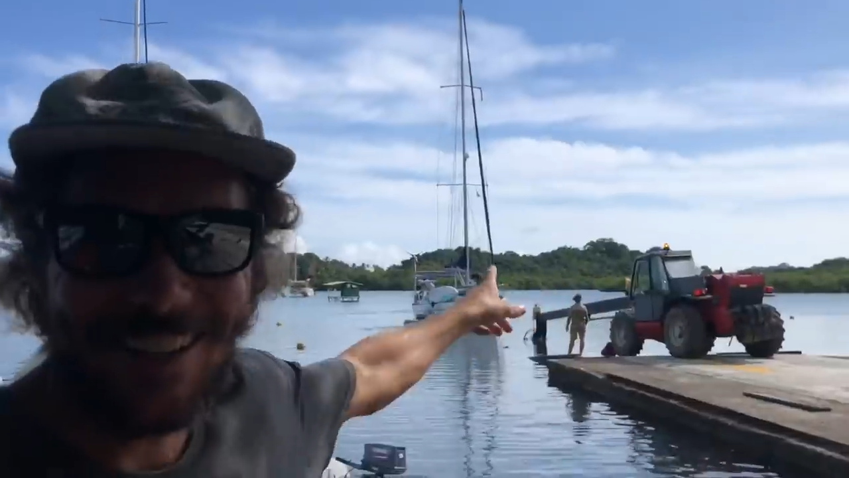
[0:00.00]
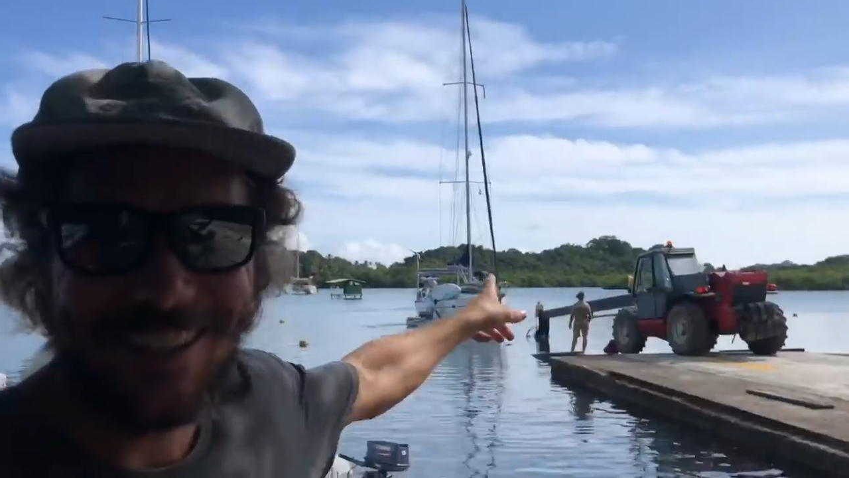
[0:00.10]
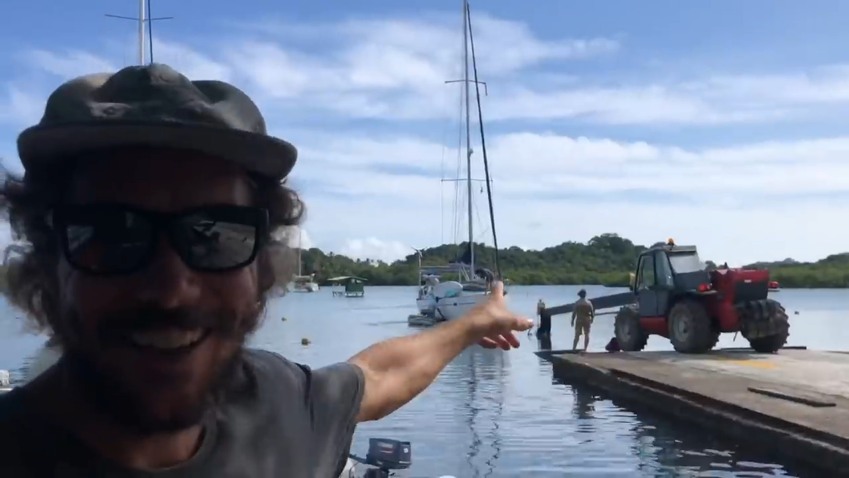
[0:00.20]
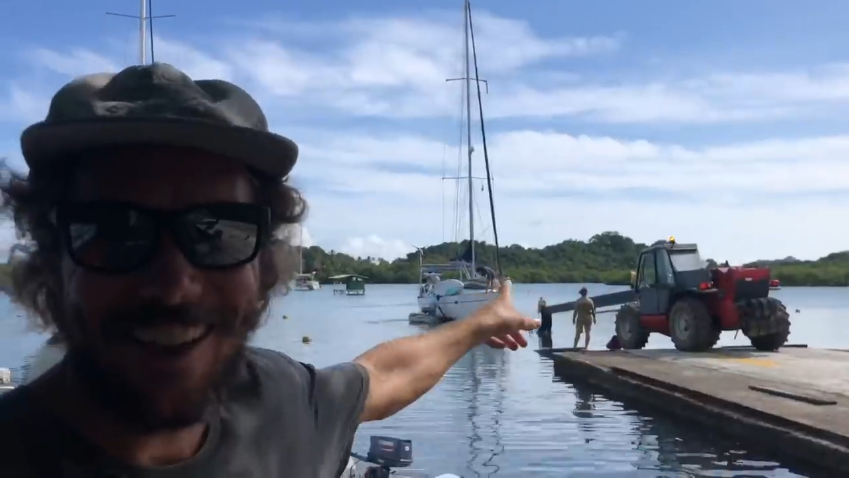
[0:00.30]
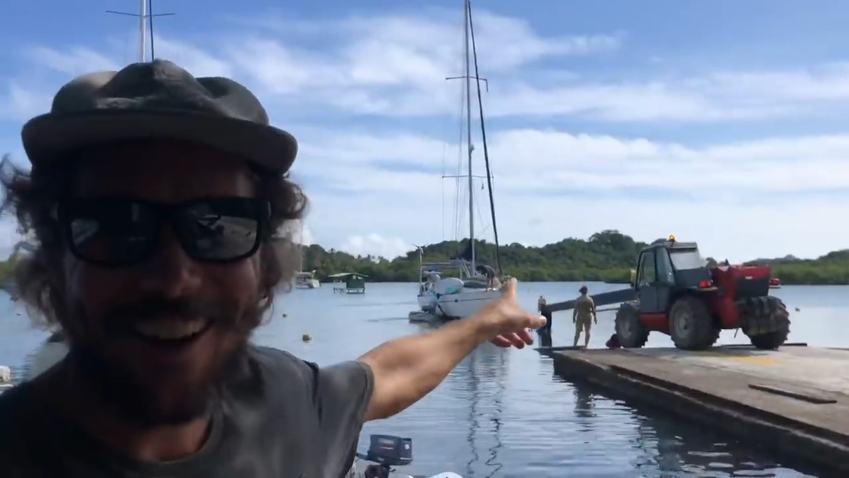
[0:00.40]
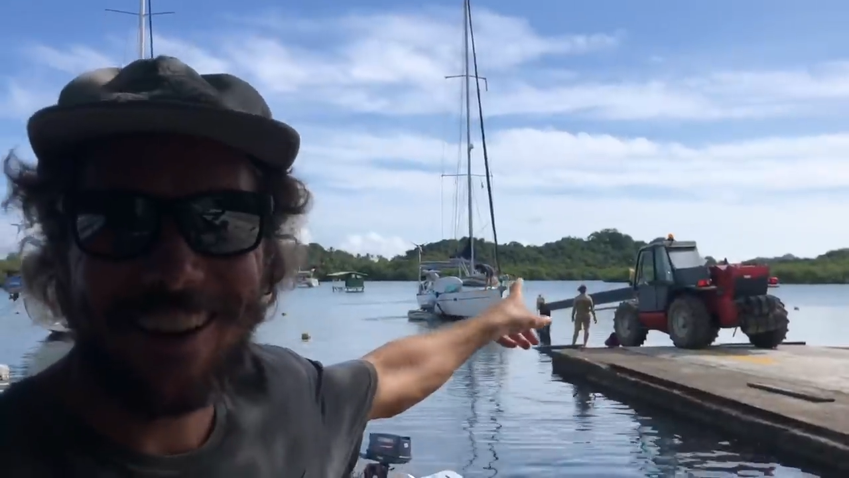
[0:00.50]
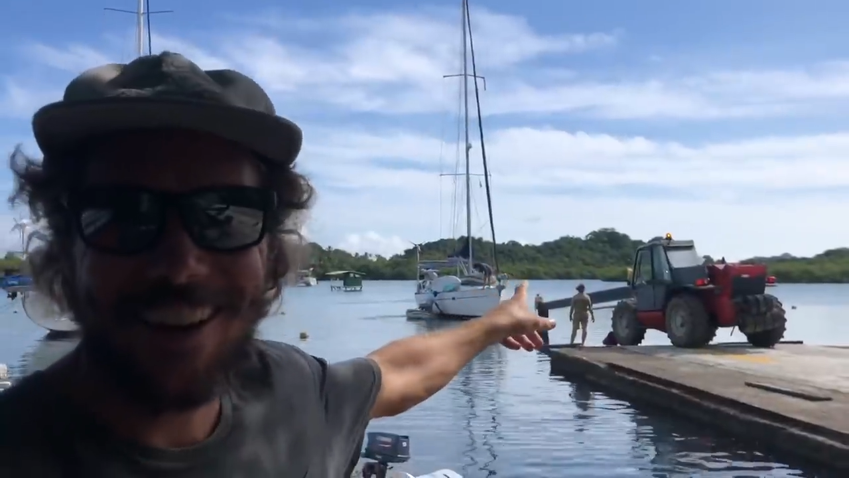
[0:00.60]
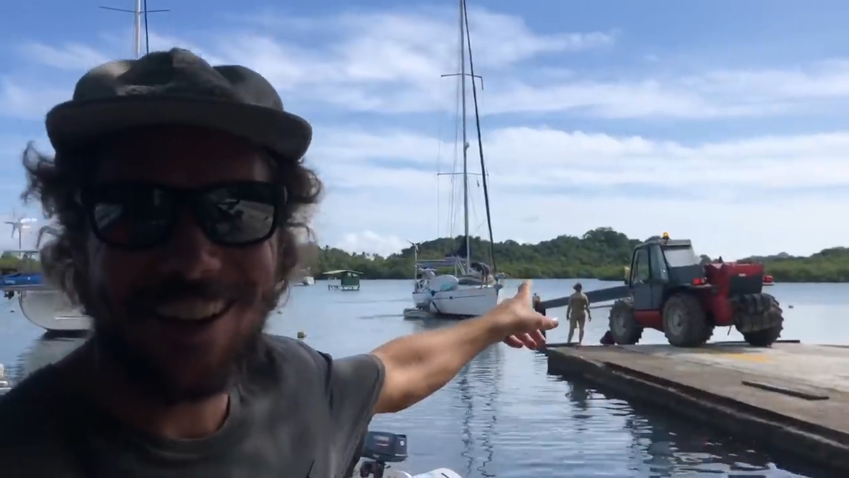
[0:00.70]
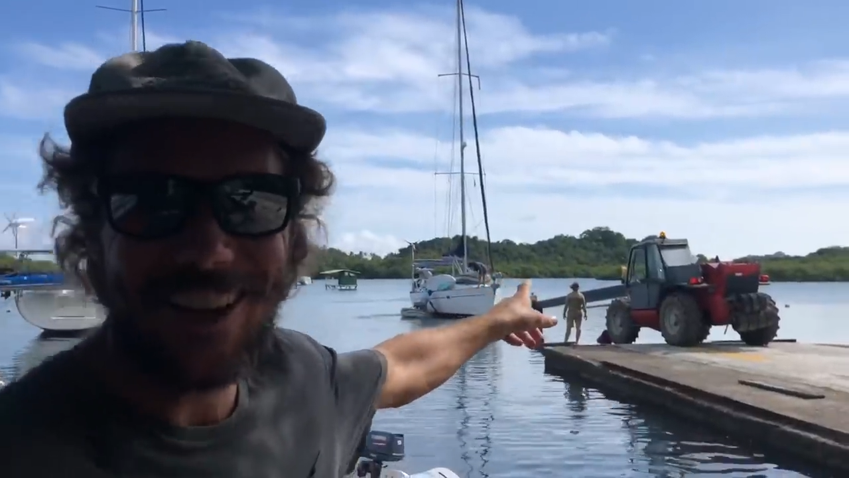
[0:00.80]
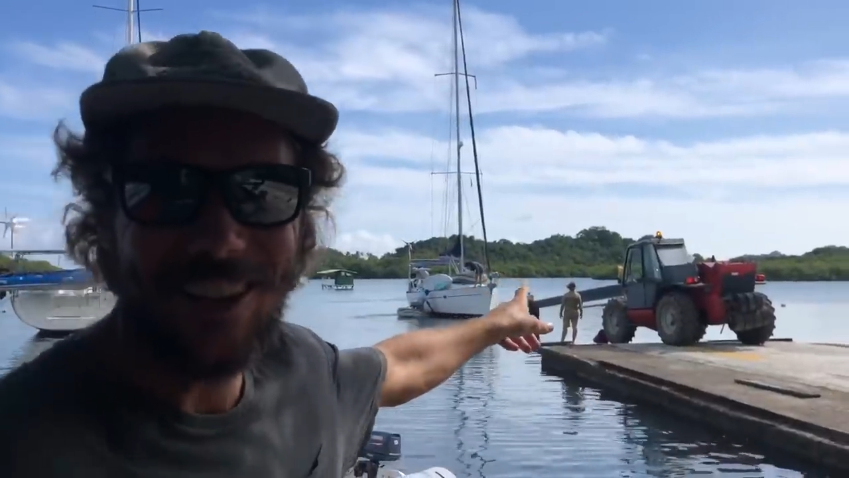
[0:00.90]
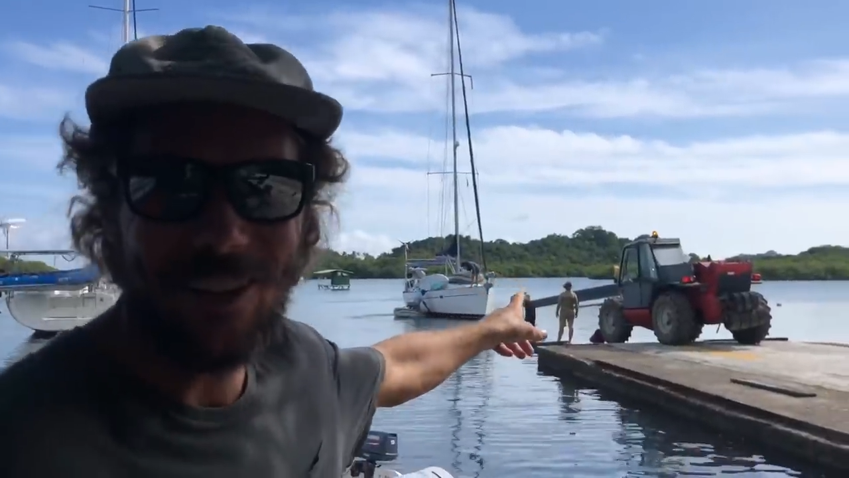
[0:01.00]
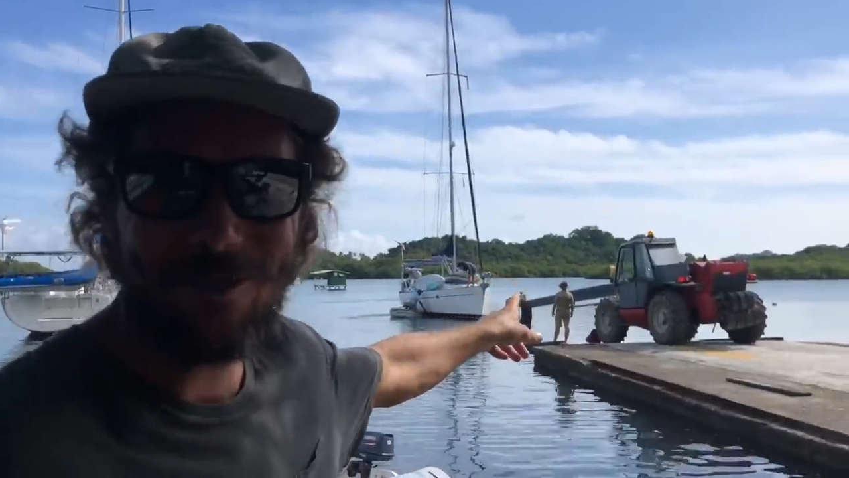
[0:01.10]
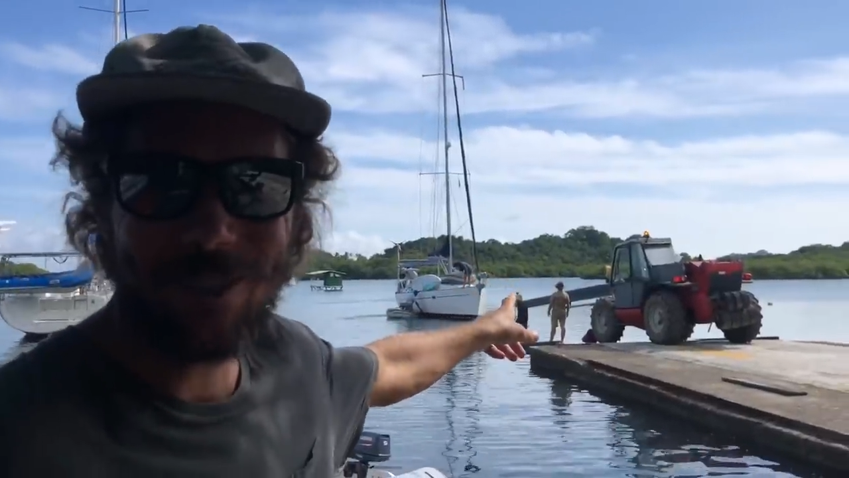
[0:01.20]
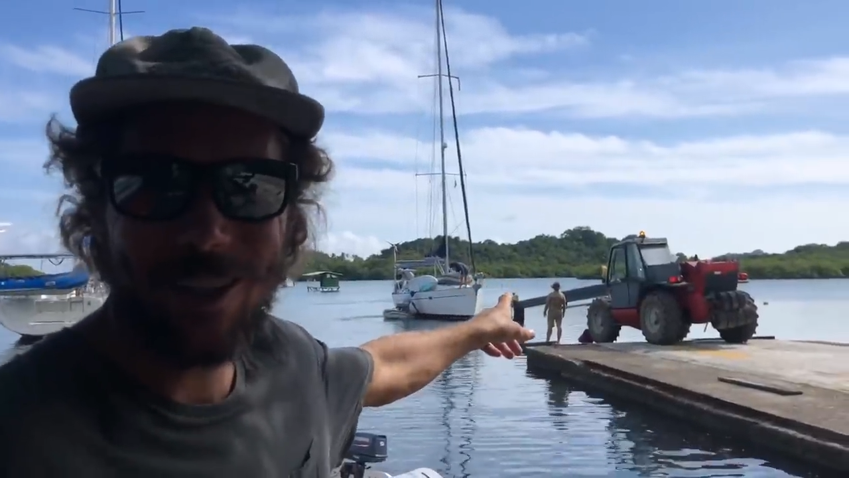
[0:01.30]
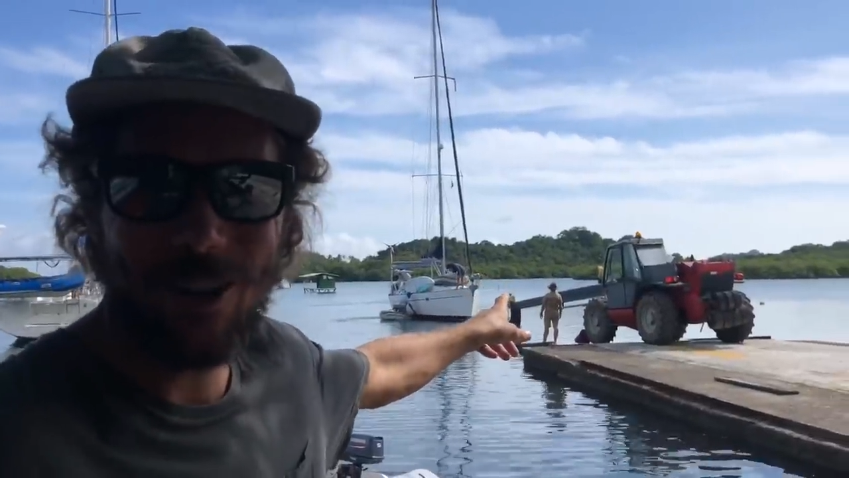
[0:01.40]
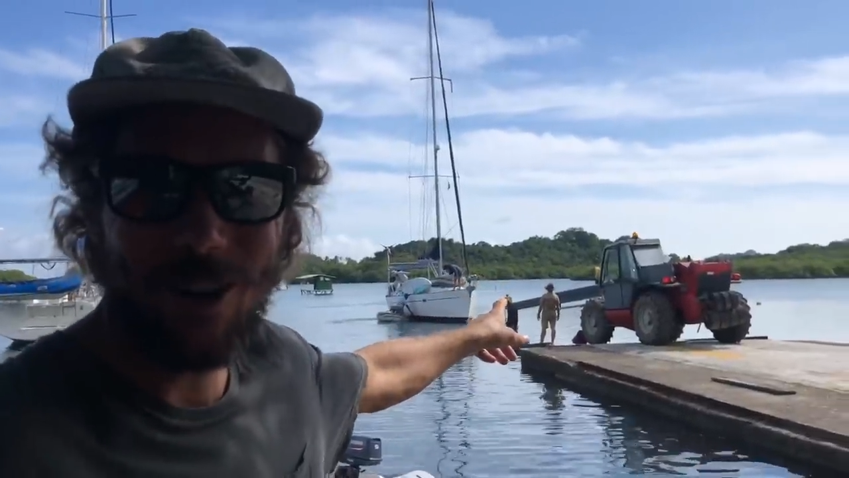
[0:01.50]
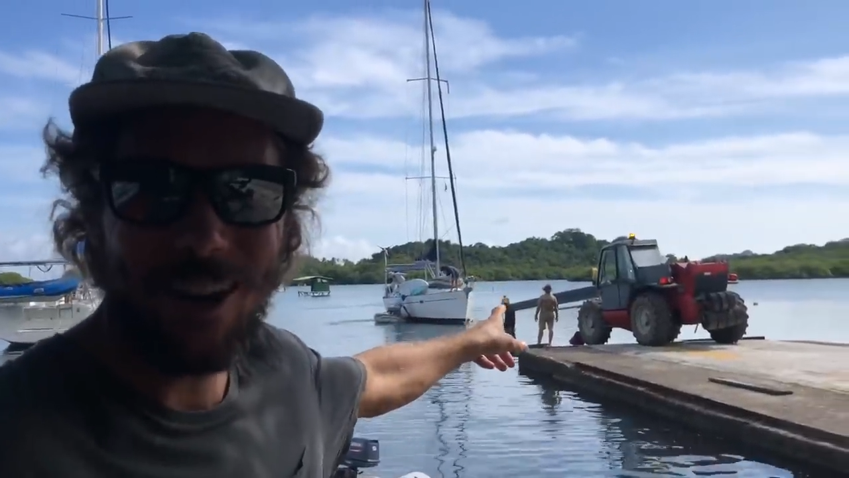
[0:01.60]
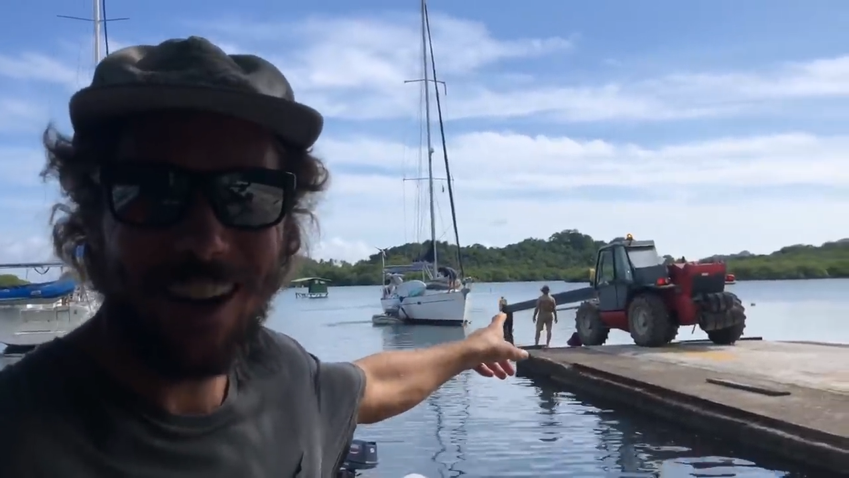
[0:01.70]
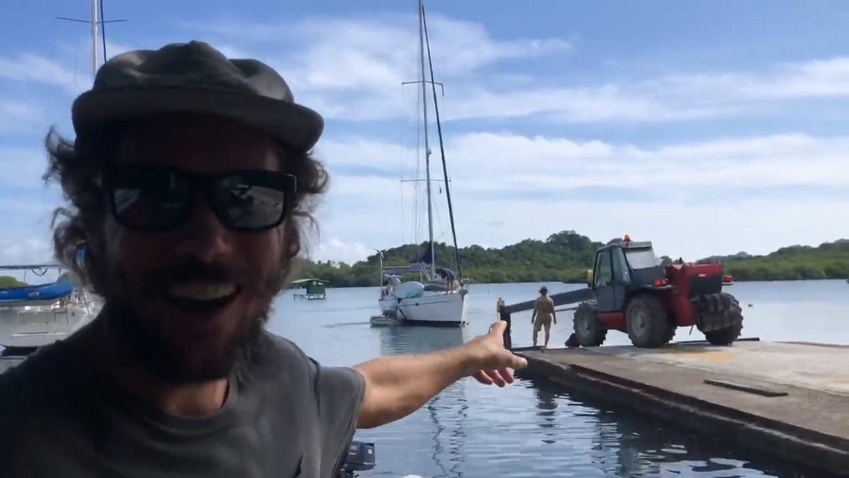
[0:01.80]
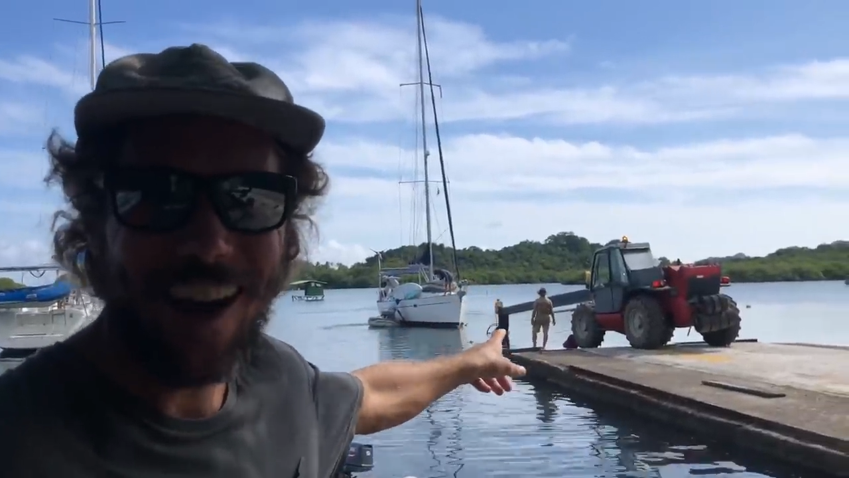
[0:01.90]
They are getting lifted out
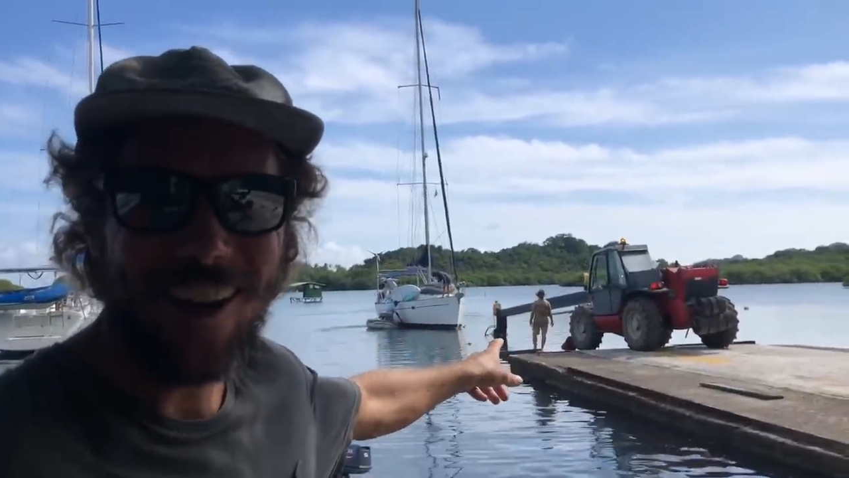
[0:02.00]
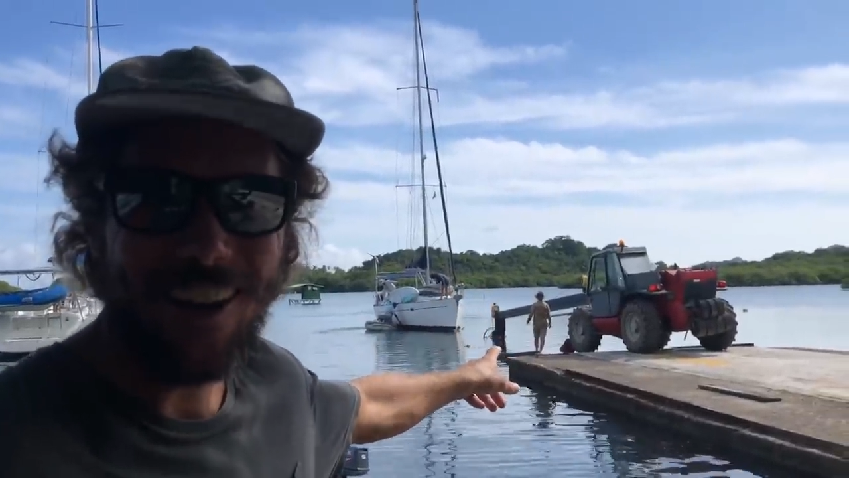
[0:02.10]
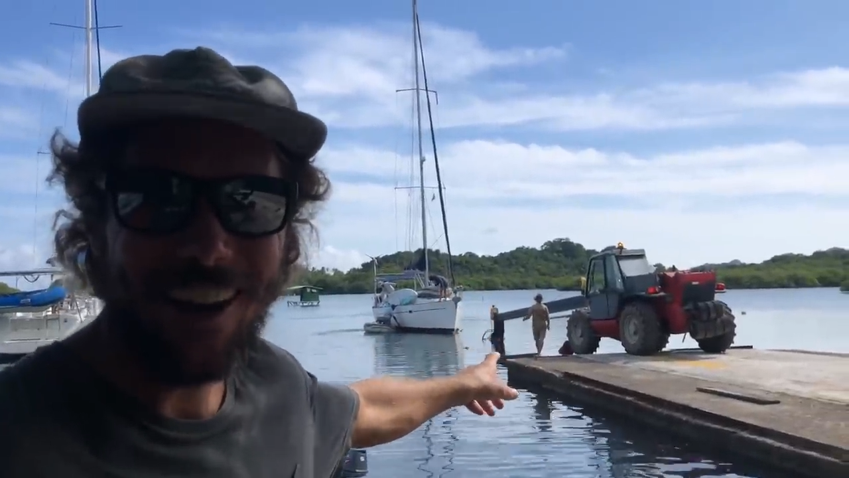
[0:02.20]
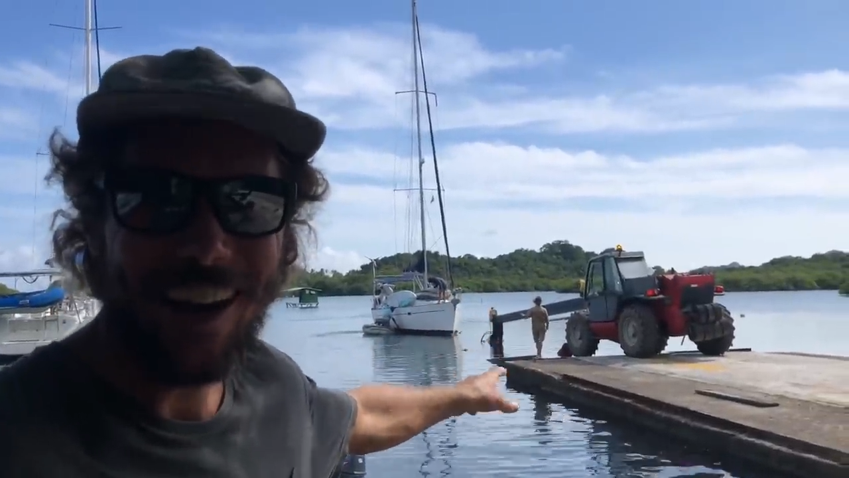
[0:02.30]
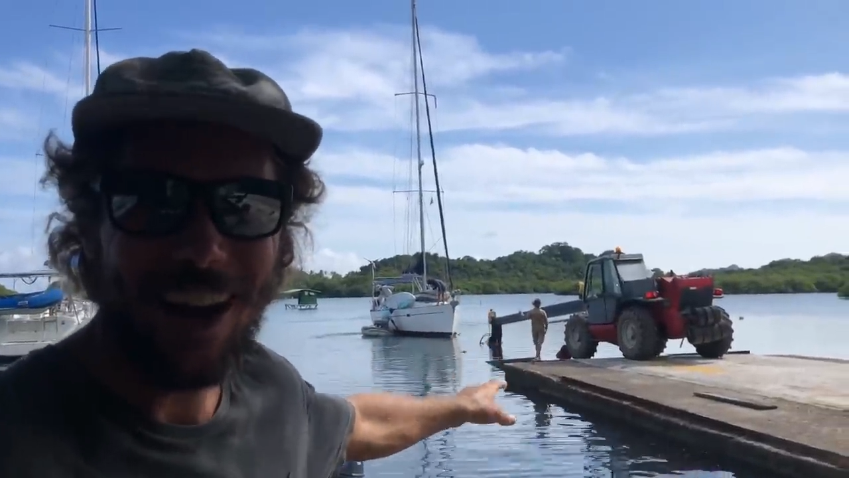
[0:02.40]
right now.